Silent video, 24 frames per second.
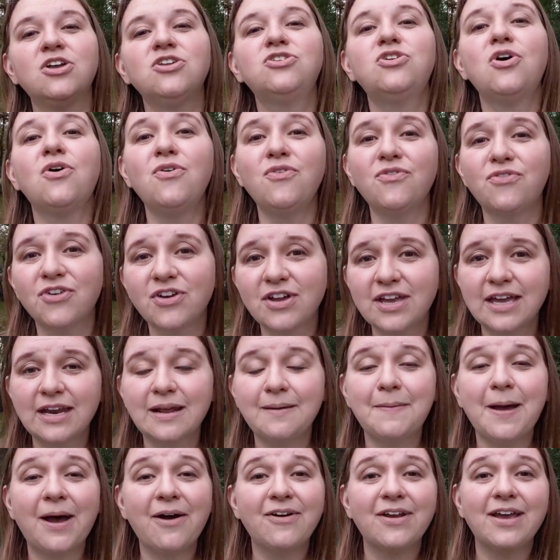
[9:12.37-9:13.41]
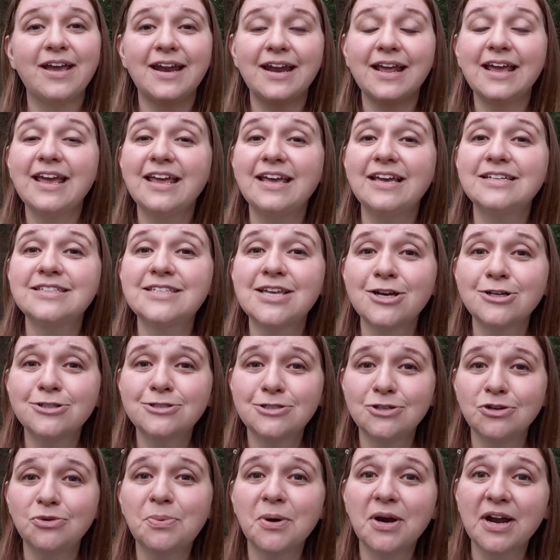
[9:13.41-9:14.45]
Don't forget about it. It is
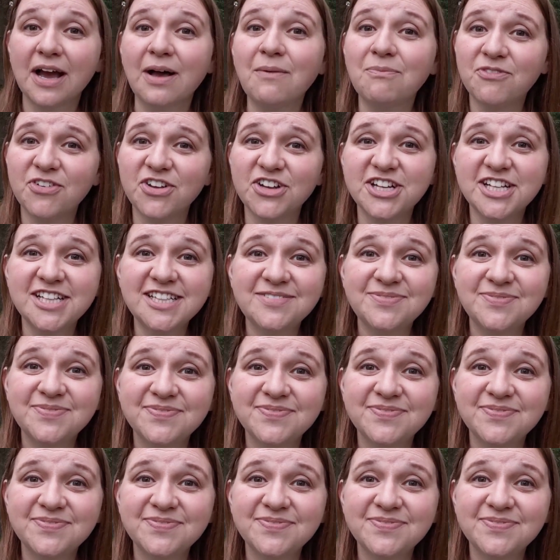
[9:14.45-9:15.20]
super helpful.